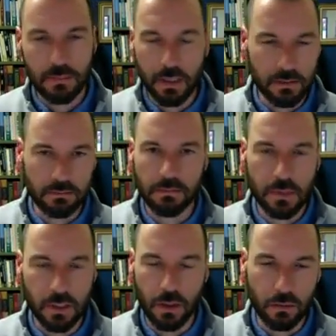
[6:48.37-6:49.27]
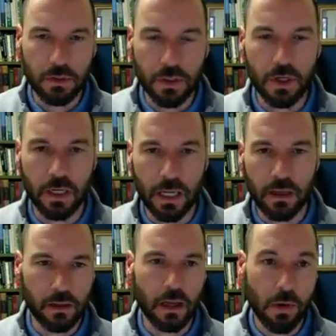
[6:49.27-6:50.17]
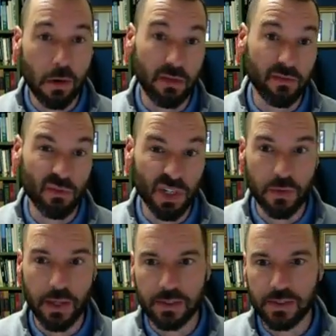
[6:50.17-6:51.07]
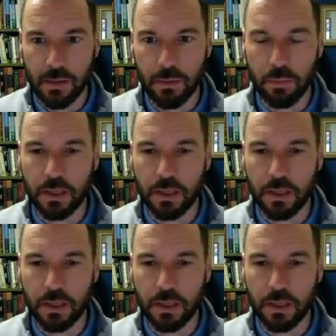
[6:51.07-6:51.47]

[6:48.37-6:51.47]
then you're gonna probably have to redo that assignment.